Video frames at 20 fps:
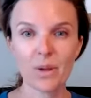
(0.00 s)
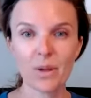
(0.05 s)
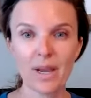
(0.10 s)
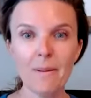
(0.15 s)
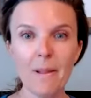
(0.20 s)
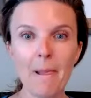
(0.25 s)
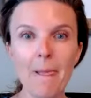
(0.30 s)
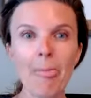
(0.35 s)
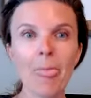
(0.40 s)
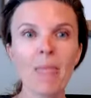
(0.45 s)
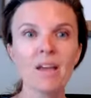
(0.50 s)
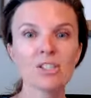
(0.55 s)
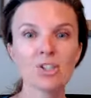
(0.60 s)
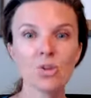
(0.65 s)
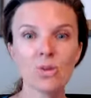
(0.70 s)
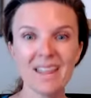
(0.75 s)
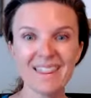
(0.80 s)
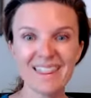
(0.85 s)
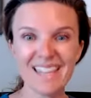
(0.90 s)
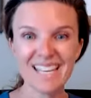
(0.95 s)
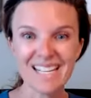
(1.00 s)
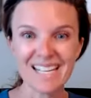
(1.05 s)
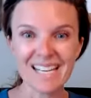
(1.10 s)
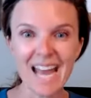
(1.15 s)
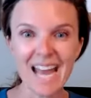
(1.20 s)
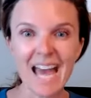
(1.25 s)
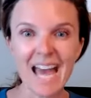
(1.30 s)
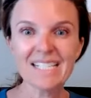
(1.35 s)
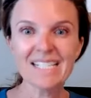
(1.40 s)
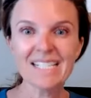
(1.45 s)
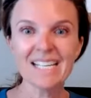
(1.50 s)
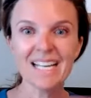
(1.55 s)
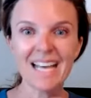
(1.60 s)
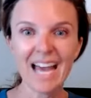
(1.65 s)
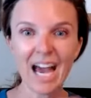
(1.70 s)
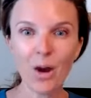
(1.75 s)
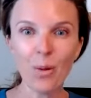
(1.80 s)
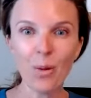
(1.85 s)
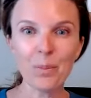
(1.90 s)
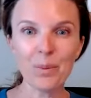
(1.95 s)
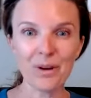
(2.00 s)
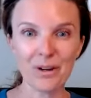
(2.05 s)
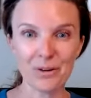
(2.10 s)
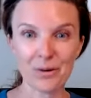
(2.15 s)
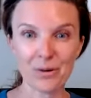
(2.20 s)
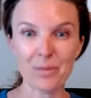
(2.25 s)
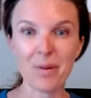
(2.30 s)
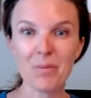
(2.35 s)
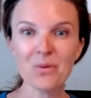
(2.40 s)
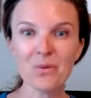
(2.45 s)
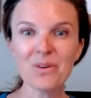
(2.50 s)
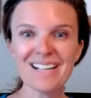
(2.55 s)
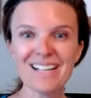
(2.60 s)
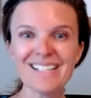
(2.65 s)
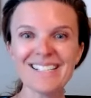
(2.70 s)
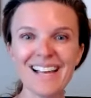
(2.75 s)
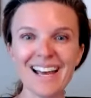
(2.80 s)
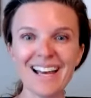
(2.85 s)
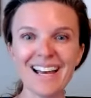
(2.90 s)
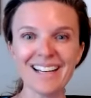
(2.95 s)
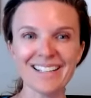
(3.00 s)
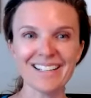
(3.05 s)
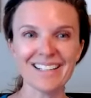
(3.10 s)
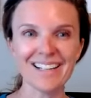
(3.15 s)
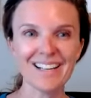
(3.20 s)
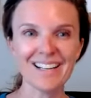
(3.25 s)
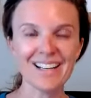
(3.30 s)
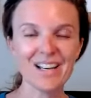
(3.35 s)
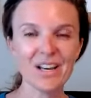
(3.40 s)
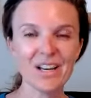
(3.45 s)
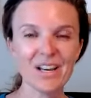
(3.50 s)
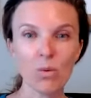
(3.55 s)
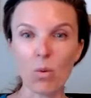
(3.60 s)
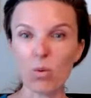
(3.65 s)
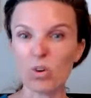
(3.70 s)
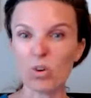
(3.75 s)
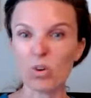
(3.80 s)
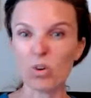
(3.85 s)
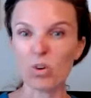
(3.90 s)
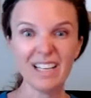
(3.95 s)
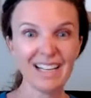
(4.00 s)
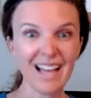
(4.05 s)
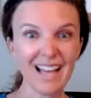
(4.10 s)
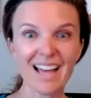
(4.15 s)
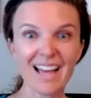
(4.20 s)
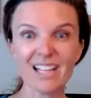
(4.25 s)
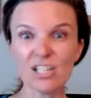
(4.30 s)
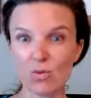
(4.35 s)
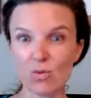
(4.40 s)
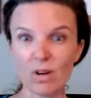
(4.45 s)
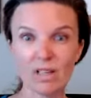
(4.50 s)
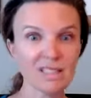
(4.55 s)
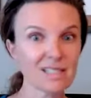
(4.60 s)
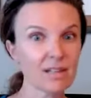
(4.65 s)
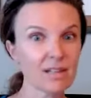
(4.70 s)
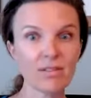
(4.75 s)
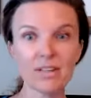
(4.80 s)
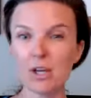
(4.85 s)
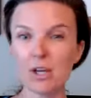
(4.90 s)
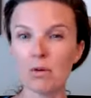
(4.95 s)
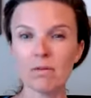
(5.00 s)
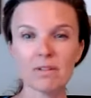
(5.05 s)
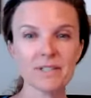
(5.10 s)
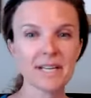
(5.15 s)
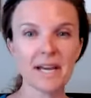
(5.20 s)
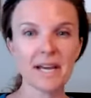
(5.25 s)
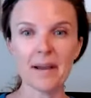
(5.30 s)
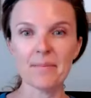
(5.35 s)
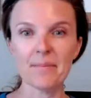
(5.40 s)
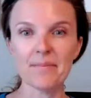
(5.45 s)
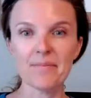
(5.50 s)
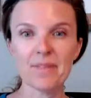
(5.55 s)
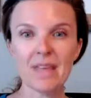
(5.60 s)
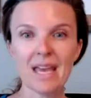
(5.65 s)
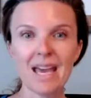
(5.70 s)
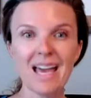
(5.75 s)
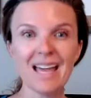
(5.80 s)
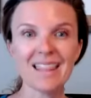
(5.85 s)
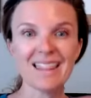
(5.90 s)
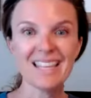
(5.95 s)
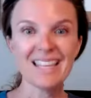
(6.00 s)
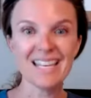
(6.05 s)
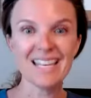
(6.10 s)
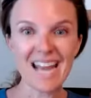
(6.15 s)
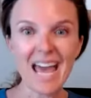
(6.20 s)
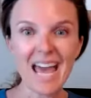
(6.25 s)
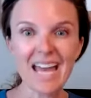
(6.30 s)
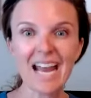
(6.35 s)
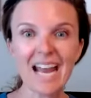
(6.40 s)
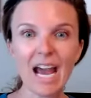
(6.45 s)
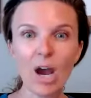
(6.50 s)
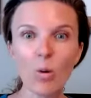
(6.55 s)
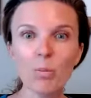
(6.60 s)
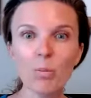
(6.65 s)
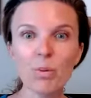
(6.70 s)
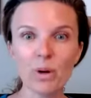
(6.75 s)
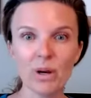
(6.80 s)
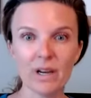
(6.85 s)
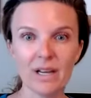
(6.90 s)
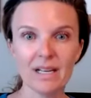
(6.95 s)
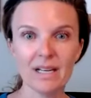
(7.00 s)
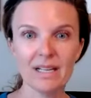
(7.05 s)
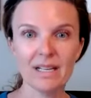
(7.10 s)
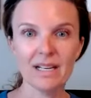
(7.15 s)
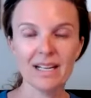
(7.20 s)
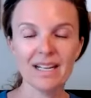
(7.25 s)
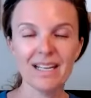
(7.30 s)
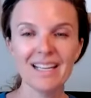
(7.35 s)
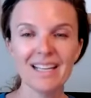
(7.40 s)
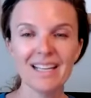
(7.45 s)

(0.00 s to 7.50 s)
Okay, so that the net output, remember when I said what we're looking at is relativity over time, the net output